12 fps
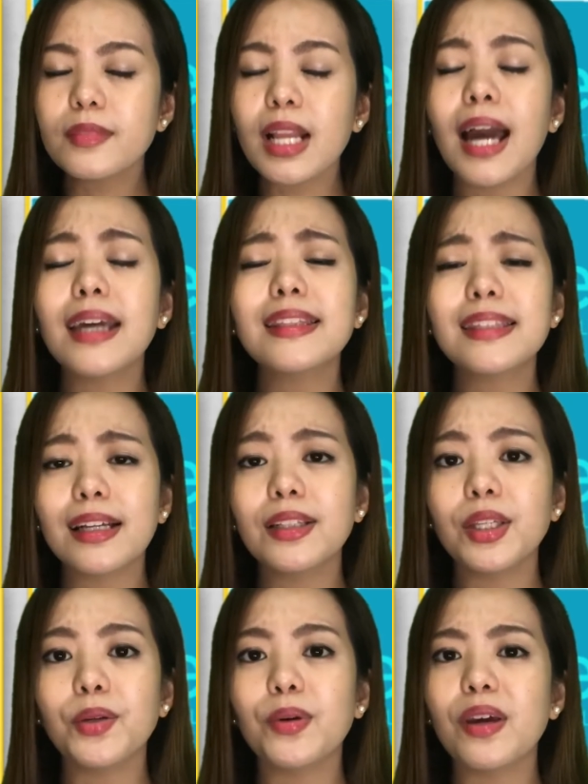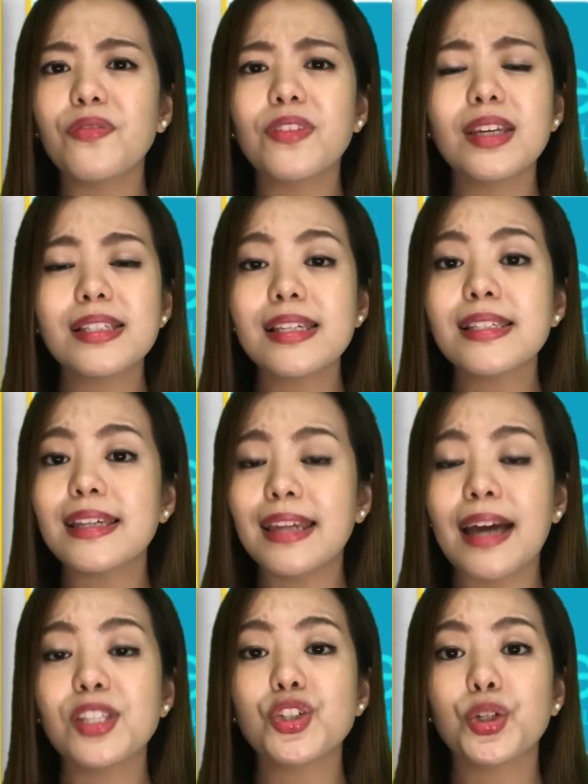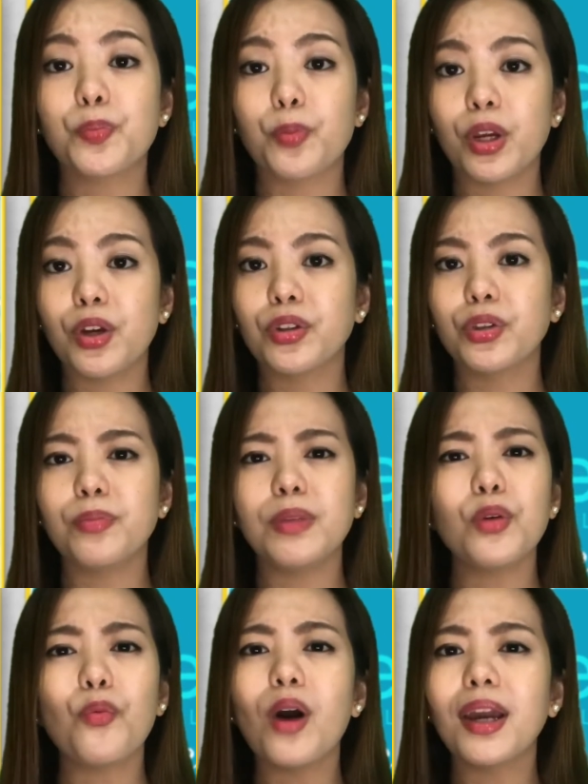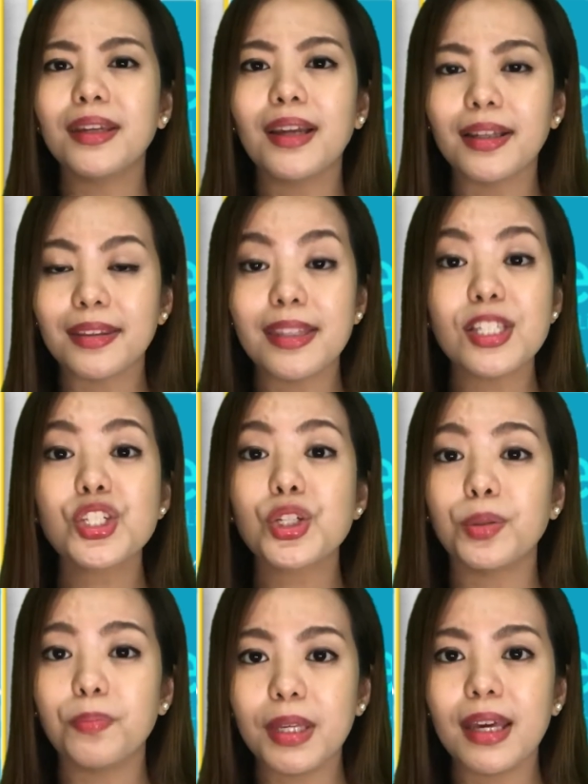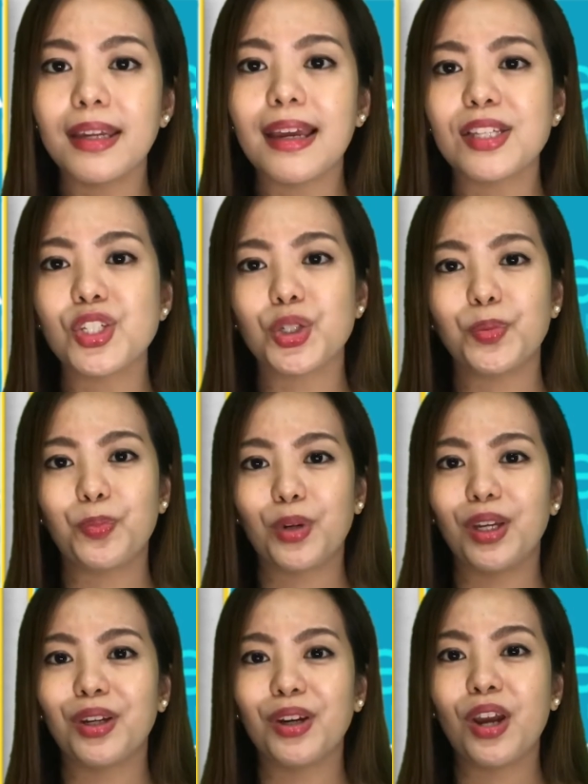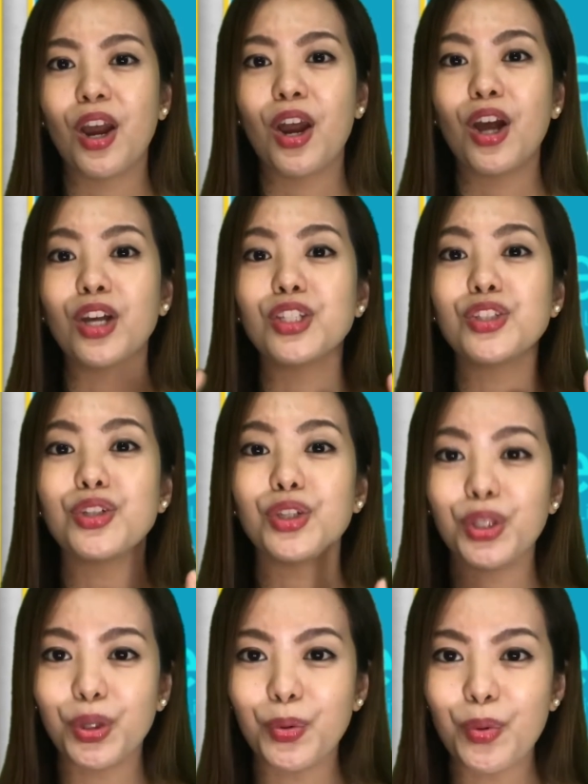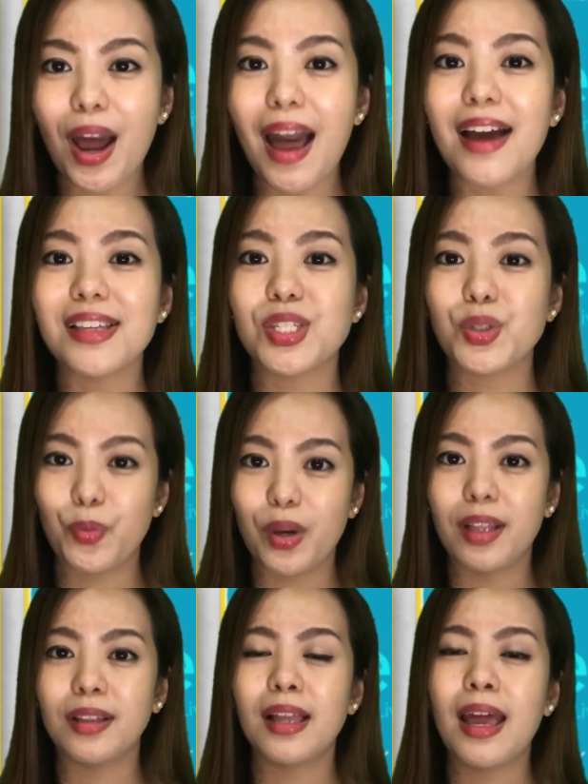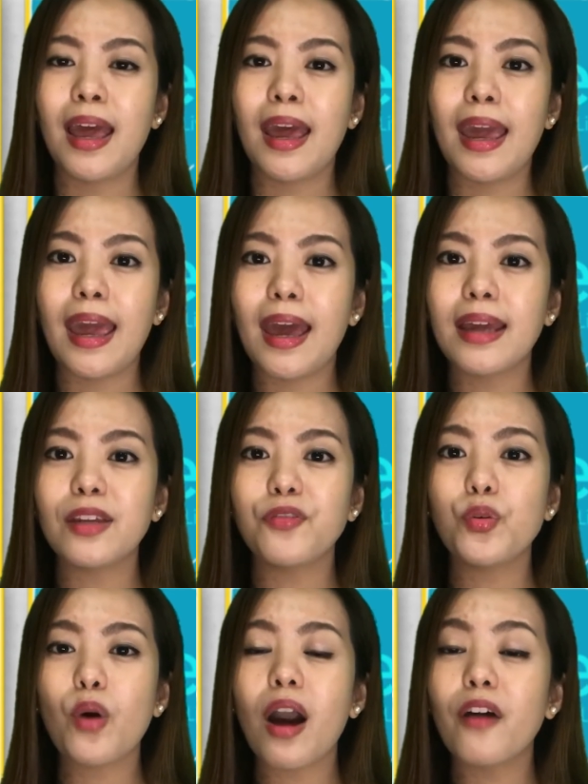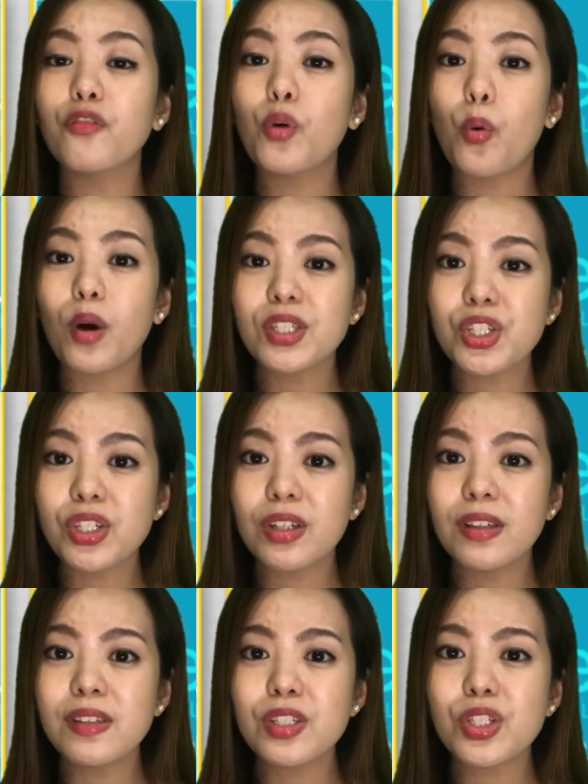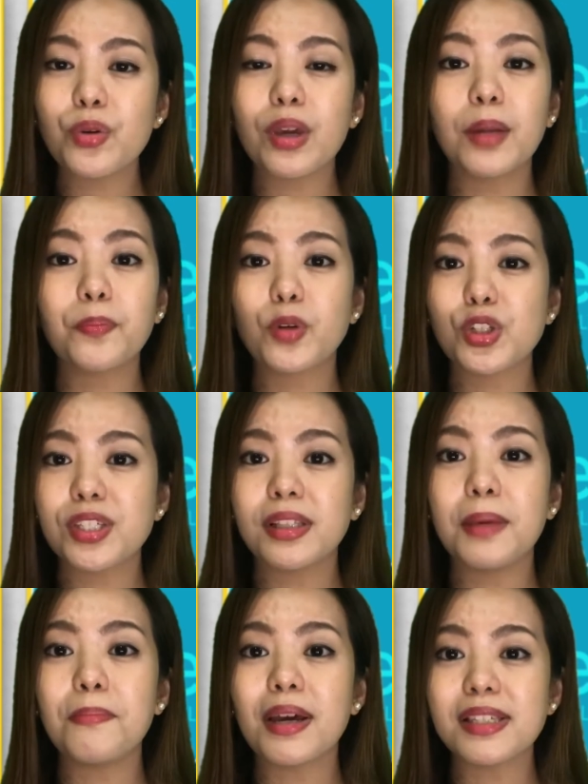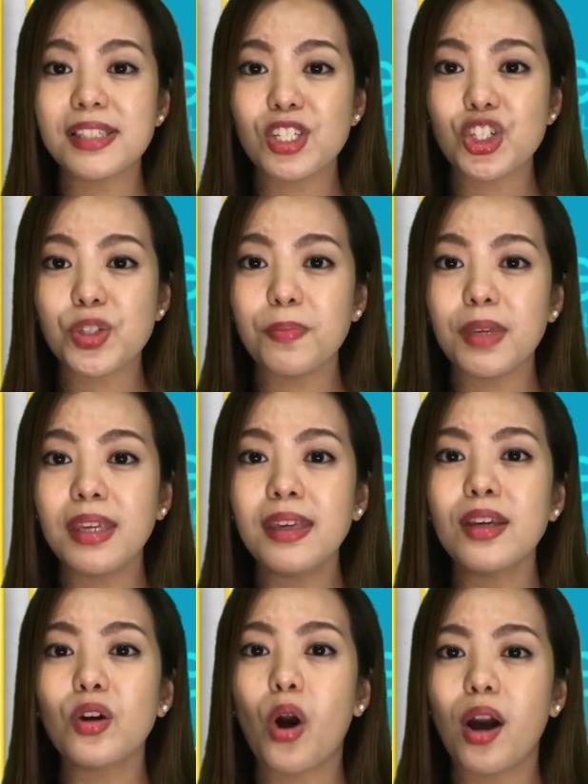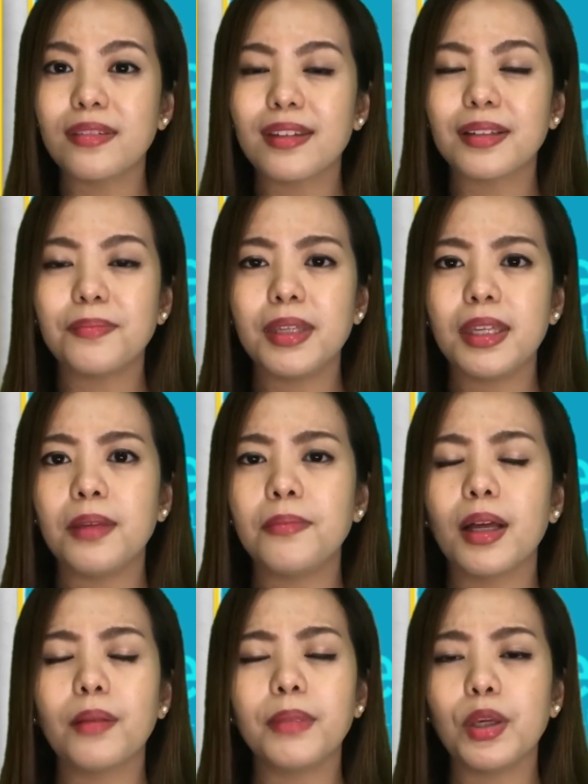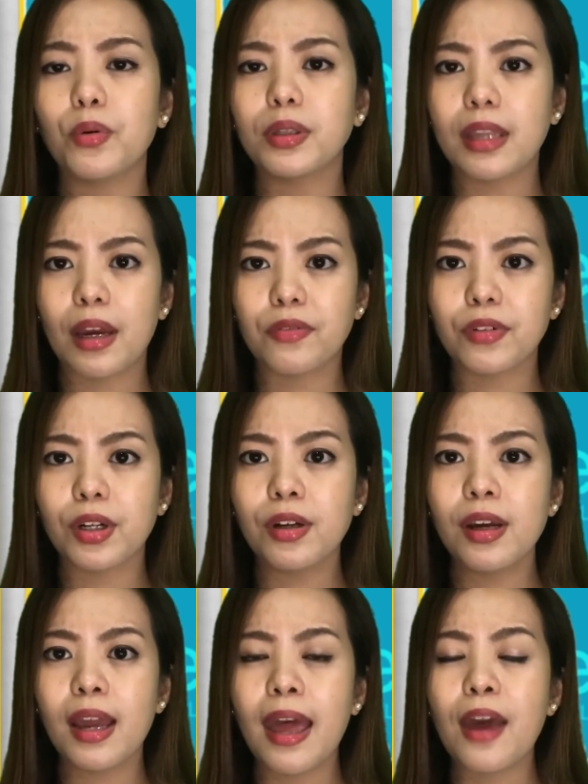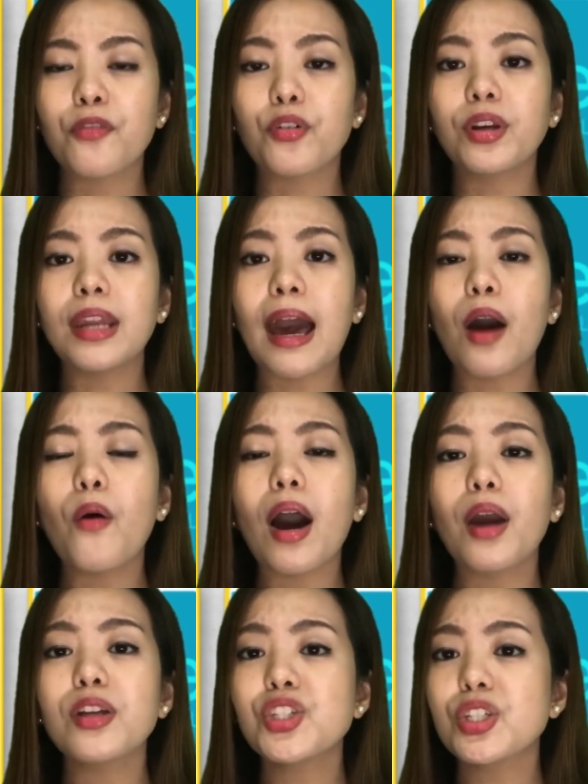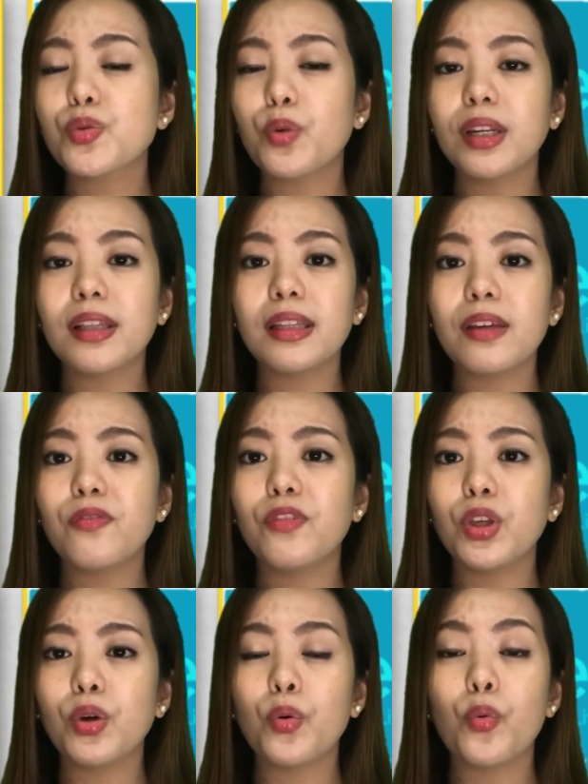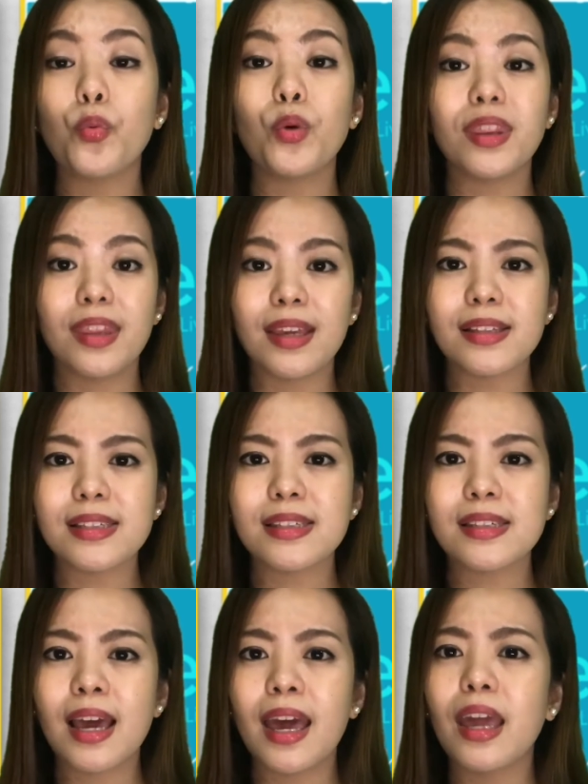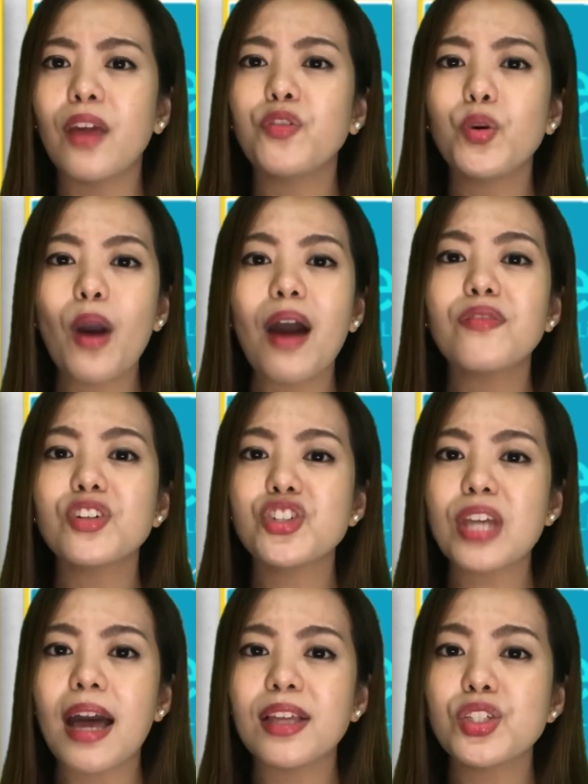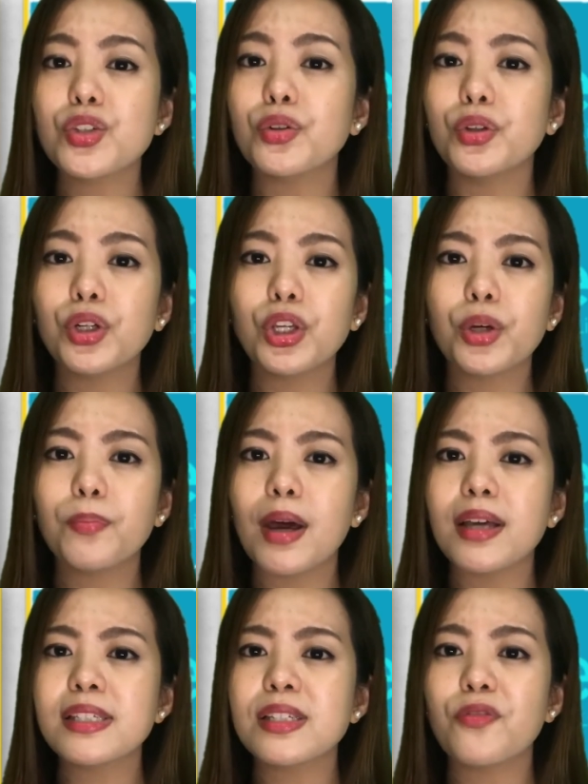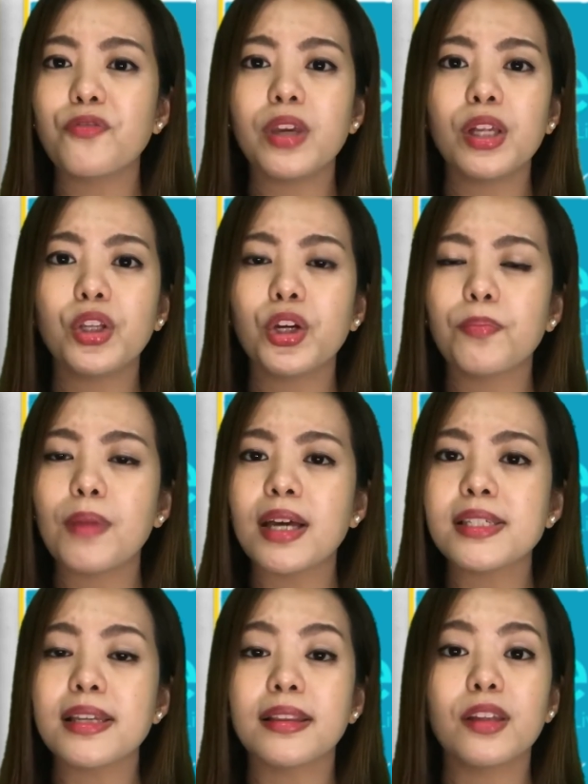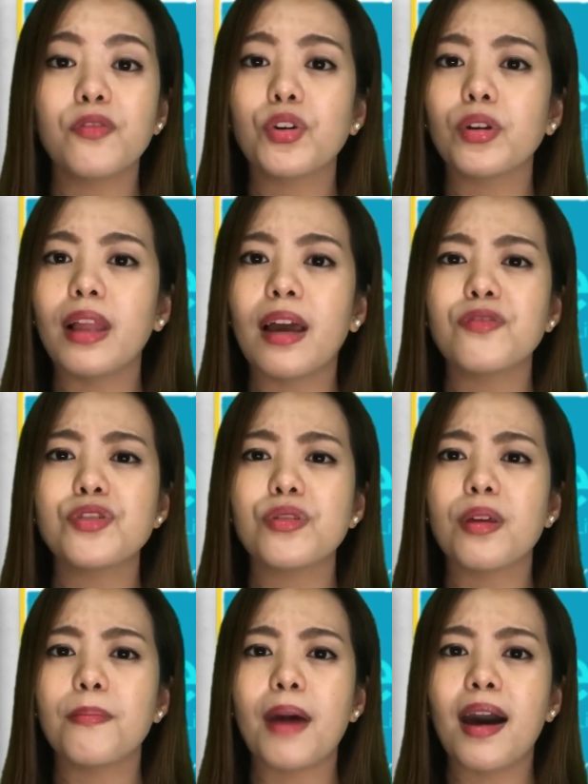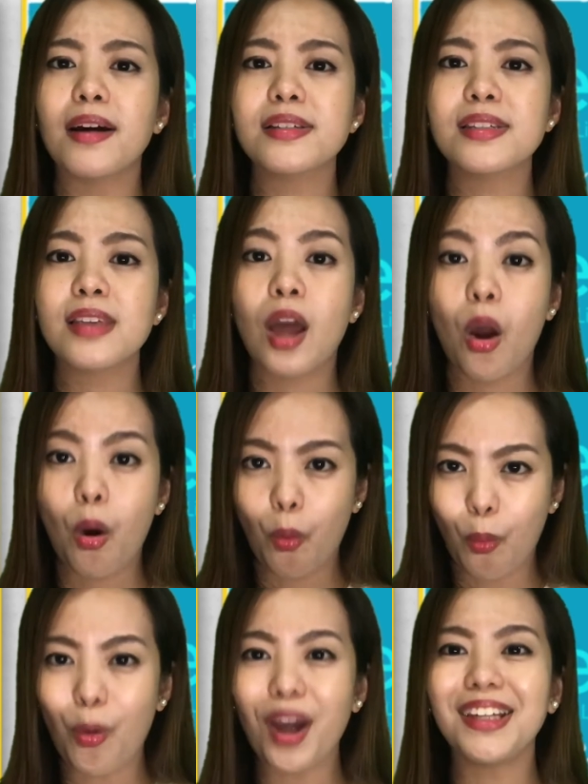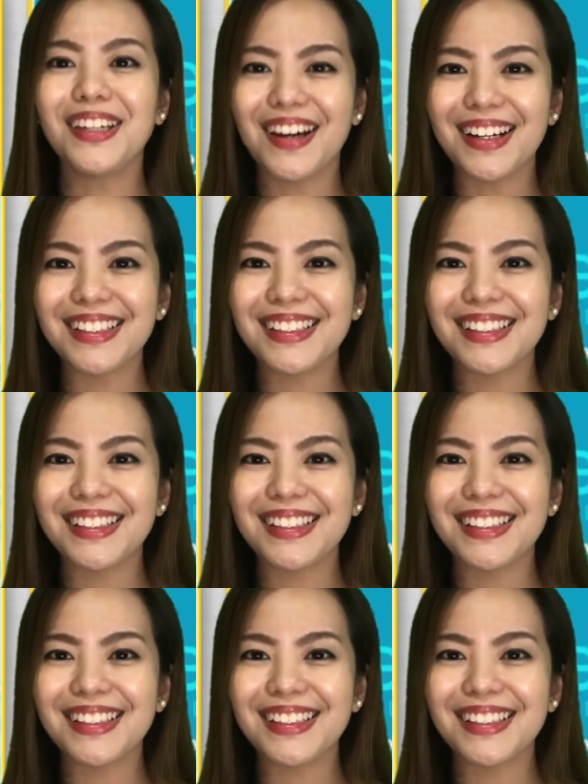I tell you, if this is an answered prayer to me, why not? This could be an answered prayer to you as well. And if you have questions, you can personally message me, contact me, email me, whatever. For now, I just want to leave you with this. If you have a chance to look your best, feel your best, and live your life to the max, why not?